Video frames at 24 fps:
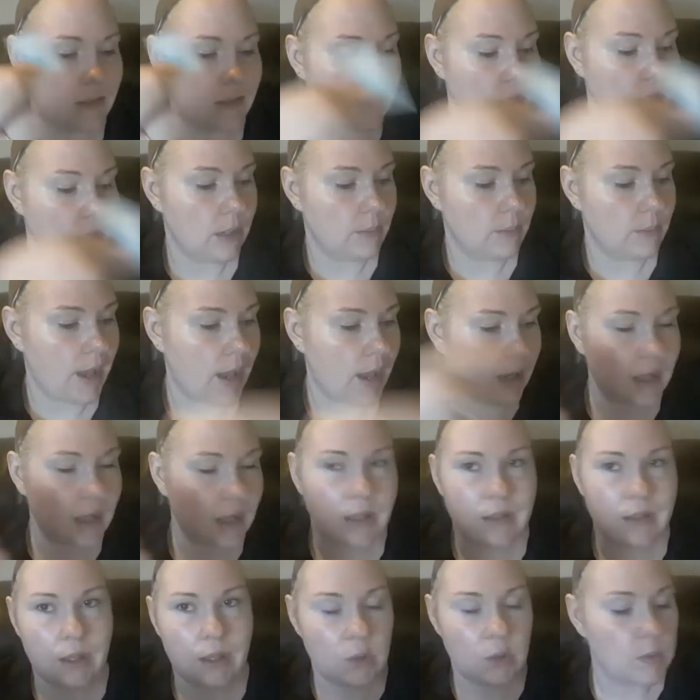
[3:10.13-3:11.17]
silica
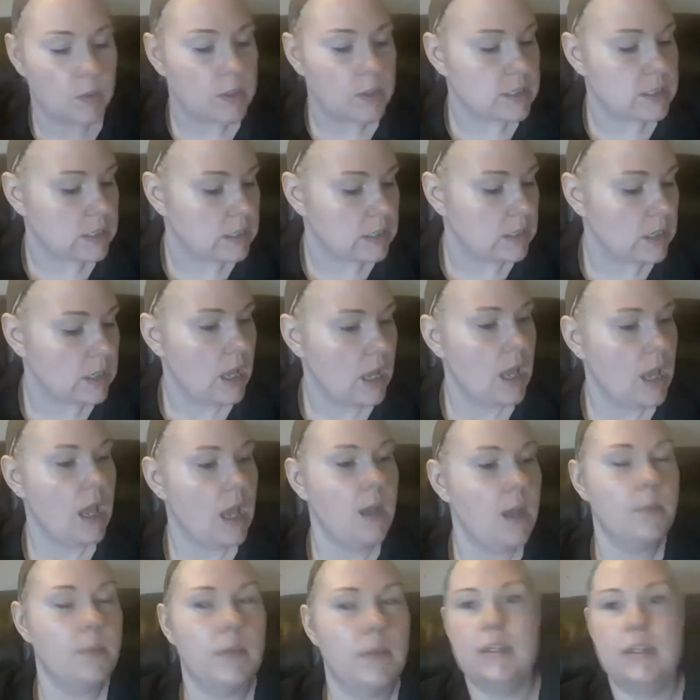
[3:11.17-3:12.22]
packet, the other one didn't.
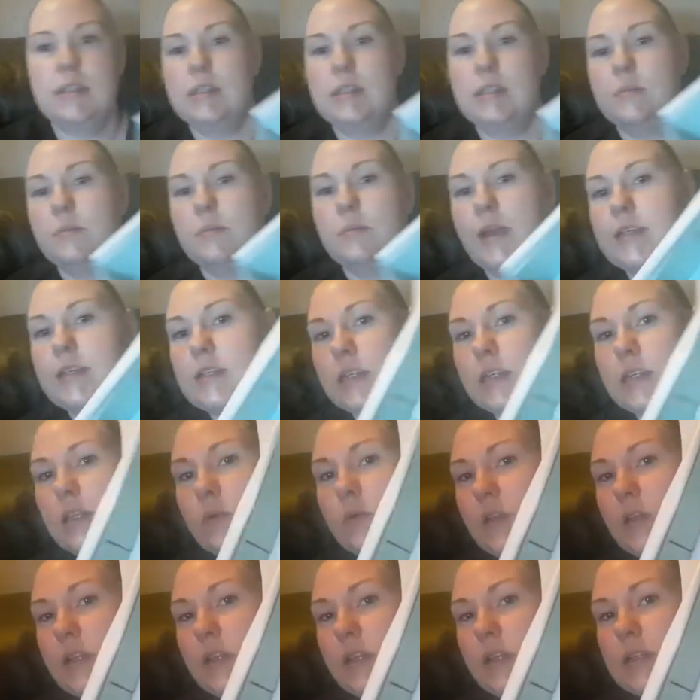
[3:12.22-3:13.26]
But this is basically
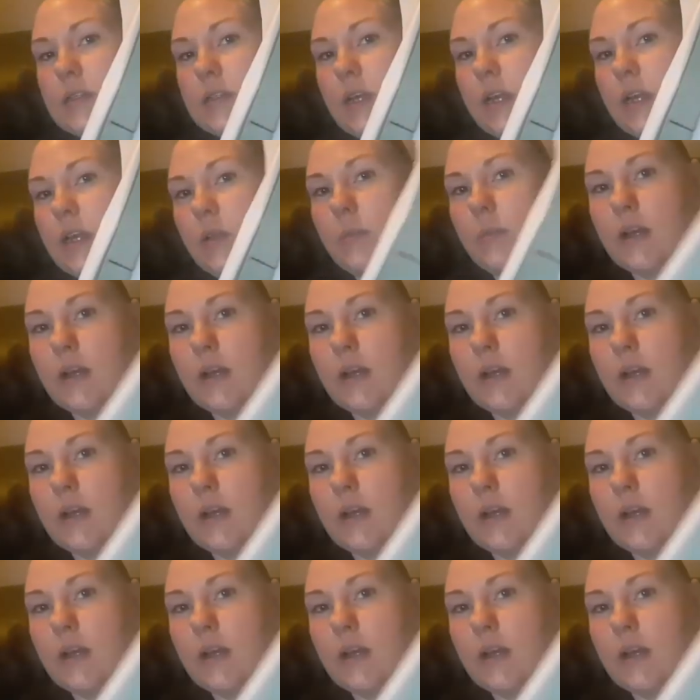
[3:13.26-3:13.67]
what the inside of the